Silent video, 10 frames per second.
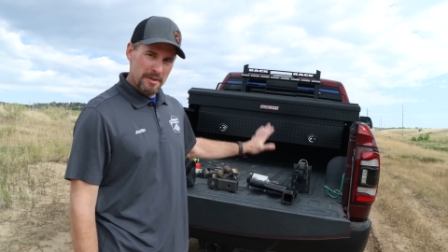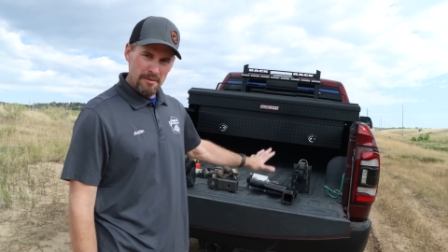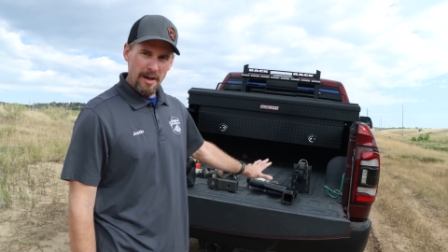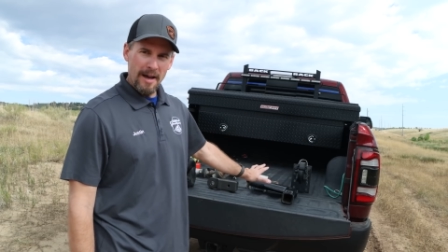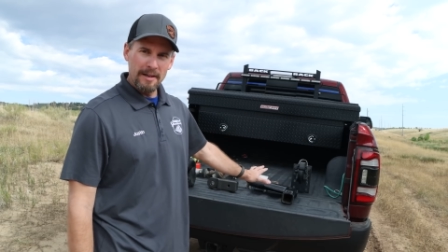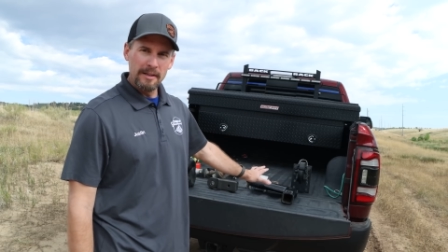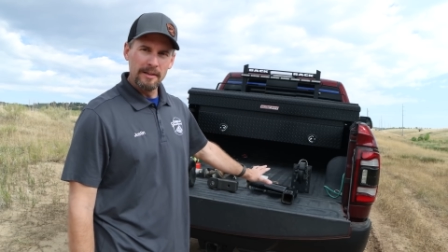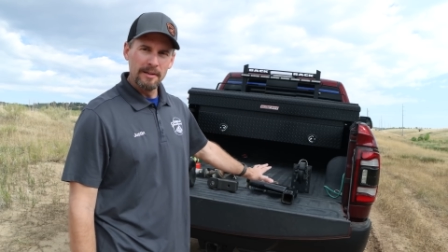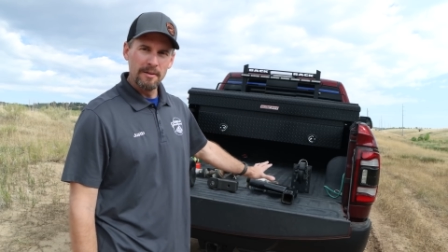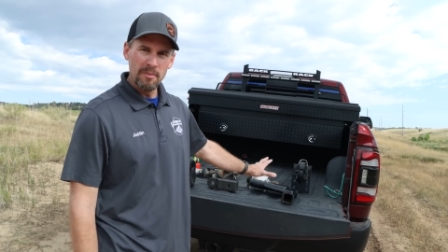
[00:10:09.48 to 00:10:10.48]
do not
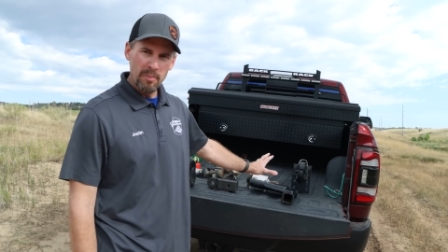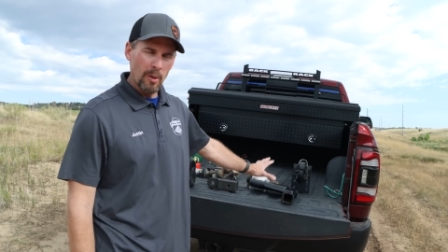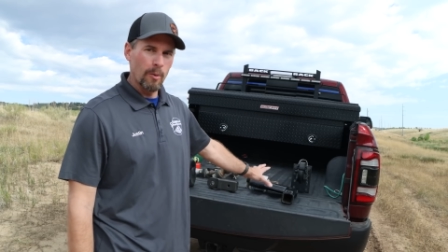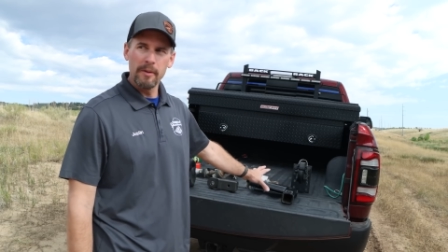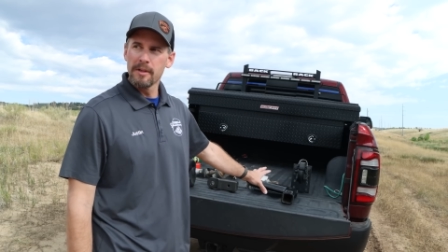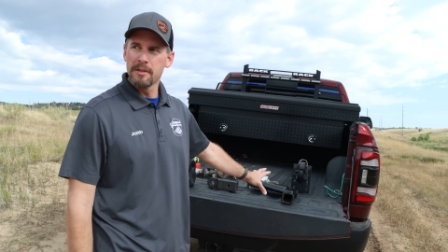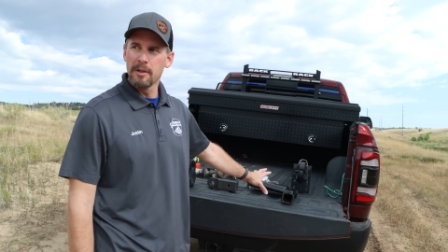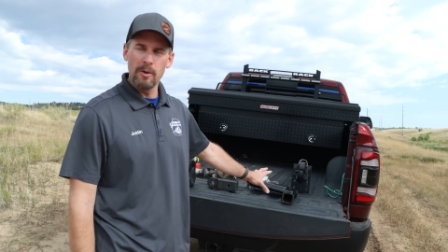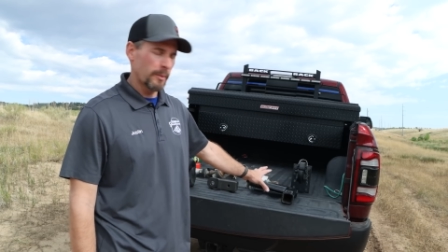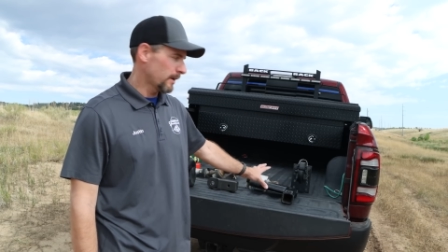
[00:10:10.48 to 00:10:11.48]
pull with this
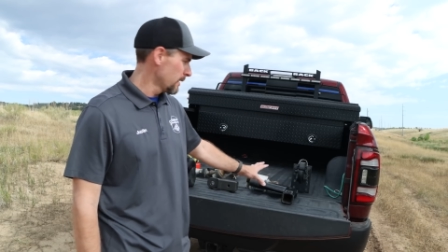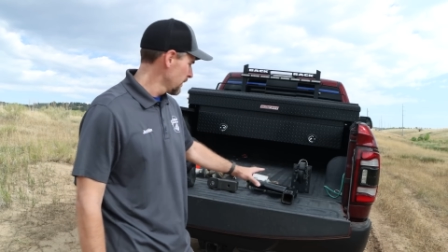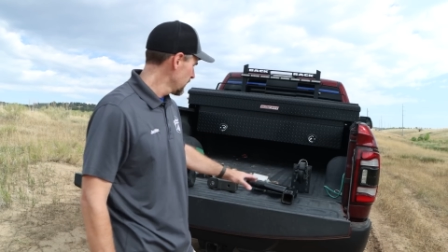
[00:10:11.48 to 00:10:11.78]
equipment.